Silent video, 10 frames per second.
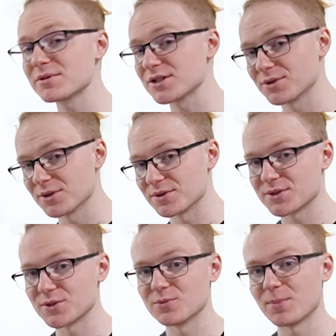was introduced
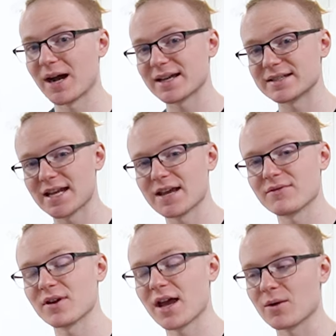to by
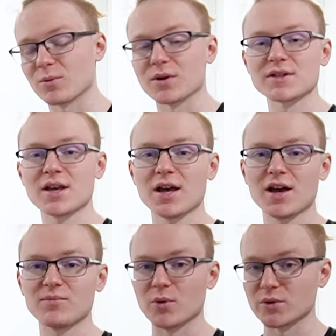Dave Edwards
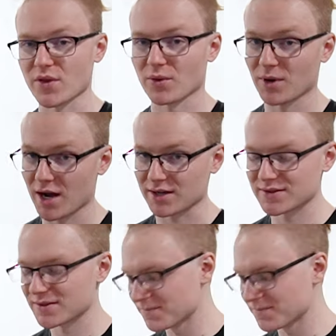of Booze on the Rocks.